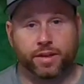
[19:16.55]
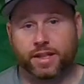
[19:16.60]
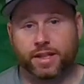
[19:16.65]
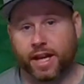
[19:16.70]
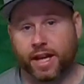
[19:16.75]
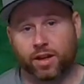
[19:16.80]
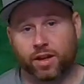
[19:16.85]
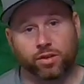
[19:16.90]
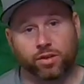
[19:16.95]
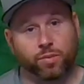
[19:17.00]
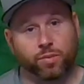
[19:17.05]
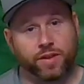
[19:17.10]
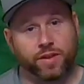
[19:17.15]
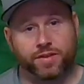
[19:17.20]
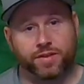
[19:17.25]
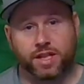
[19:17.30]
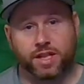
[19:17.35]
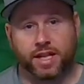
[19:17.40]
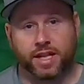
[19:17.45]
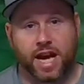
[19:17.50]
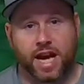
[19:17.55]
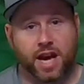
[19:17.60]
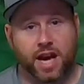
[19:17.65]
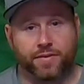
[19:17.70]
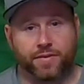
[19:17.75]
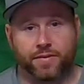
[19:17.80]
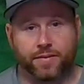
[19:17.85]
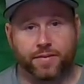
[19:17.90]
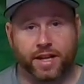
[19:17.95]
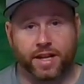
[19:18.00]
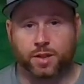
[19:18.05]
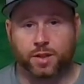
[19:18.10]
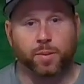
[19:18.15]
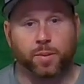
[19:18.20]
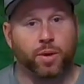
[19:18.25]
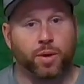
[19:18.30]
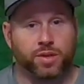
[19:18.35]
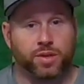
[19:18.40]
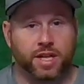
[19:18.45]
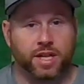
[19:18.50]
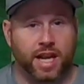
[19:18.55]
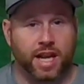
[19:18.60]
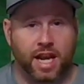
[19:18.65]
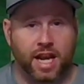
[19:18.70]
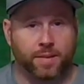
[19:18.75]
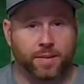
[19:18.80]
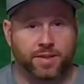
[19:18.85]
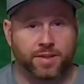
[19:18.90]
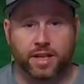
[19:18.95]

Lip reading: Kittle we've seen have explosion games,